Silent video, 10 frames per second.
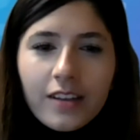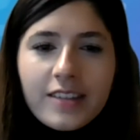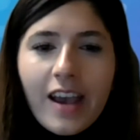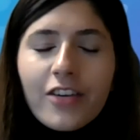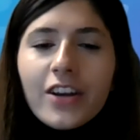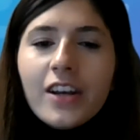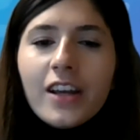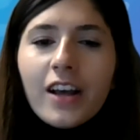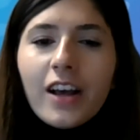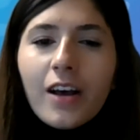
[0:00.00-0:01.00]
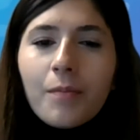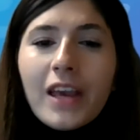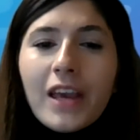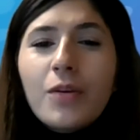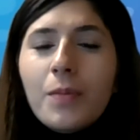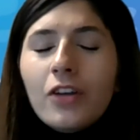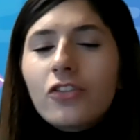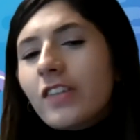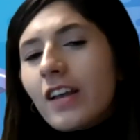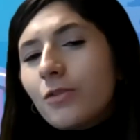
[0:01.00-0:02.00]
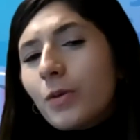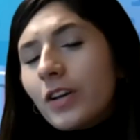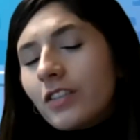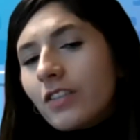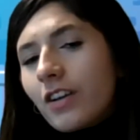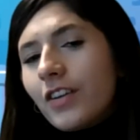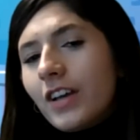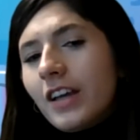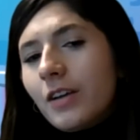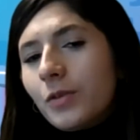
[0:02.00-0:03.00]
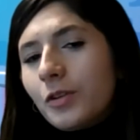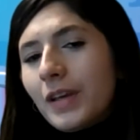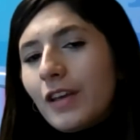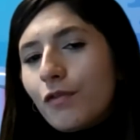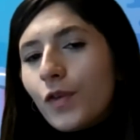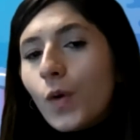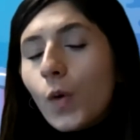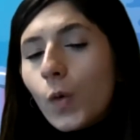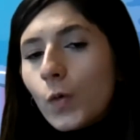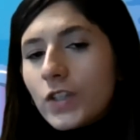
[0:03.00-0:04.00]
Darren, if you purchase Network Discovery, it would be for all